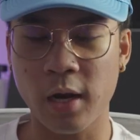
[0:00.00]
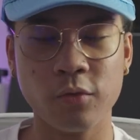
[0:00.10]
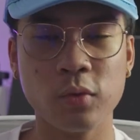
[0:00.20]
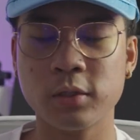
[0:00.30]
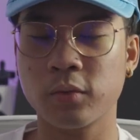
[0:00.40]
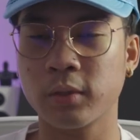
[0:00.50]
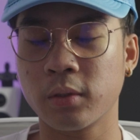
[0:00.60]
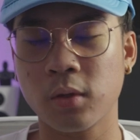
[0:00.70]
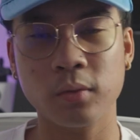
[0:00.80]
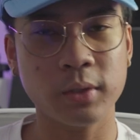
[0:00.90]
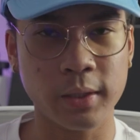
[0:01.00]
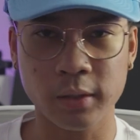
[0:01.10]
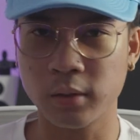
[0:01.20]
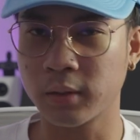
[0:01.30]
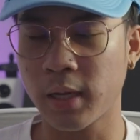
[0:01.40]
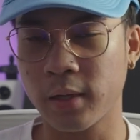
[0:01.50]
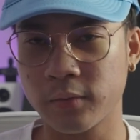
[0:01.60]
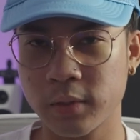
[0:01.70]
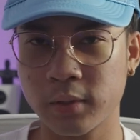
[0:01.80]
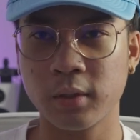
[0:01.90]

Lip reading: Everyone's doing their own thing in their lives.